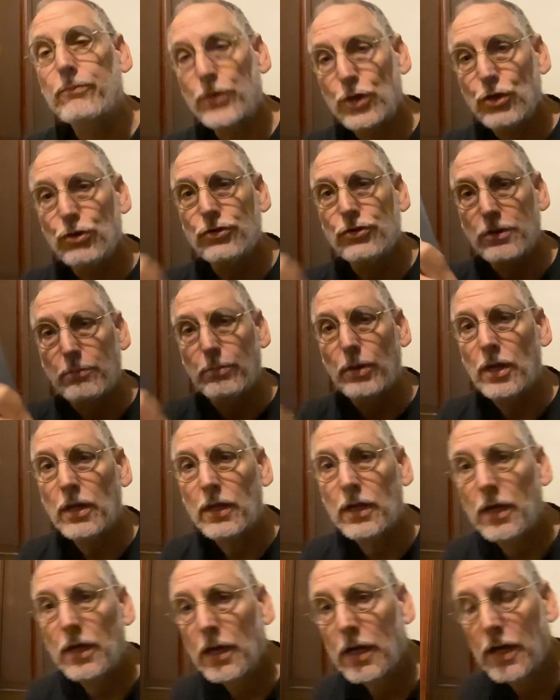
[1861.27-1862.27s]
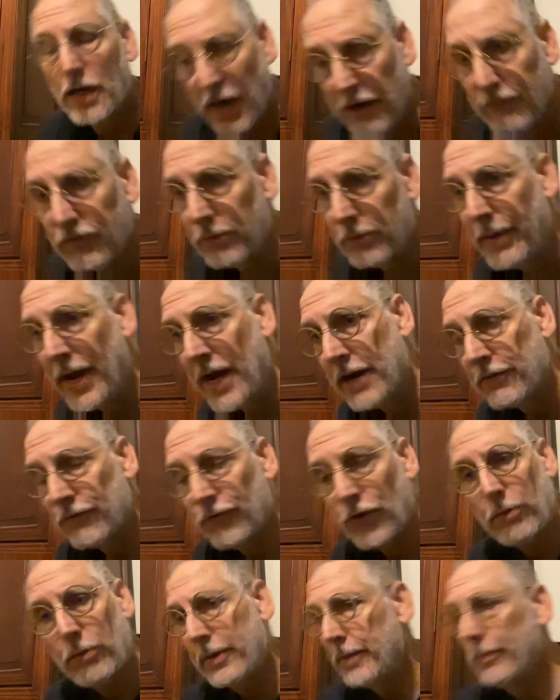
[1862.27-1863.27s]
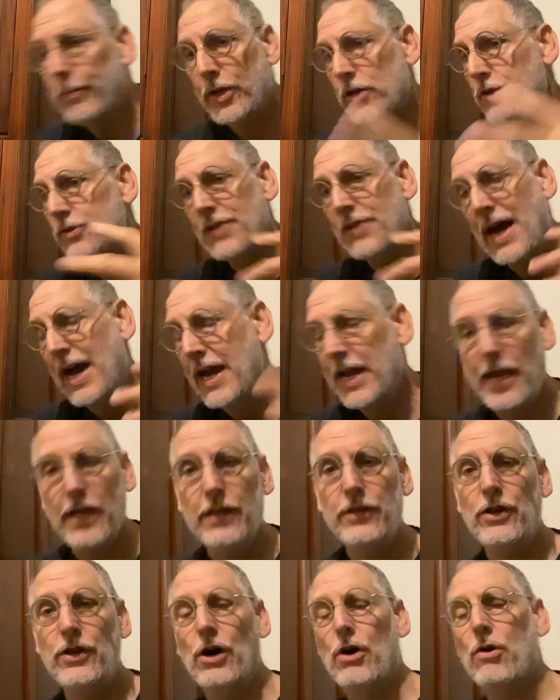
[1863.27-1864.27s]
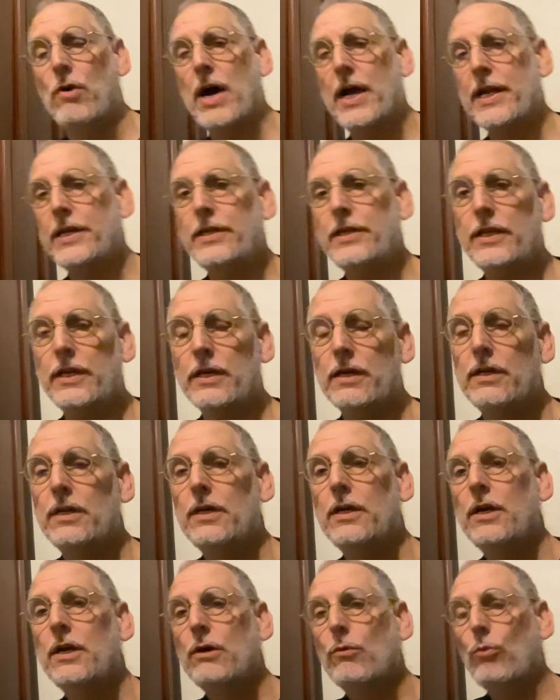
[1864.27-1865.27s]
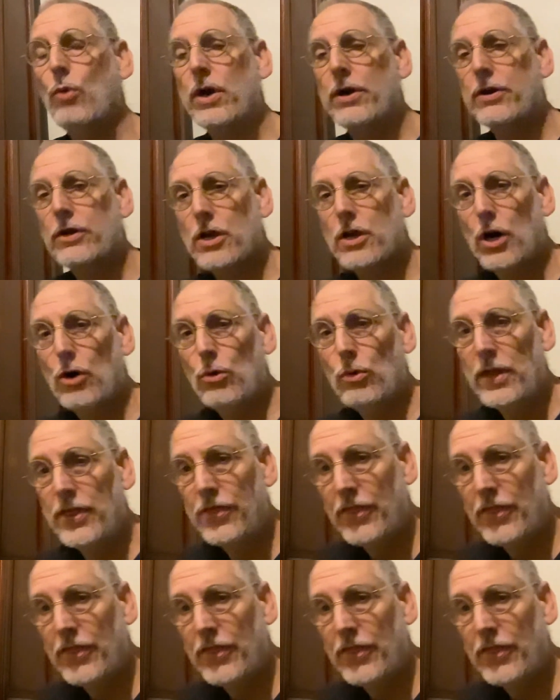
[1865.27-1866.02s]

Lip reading: usable cover matter for me because I had no idea where to go with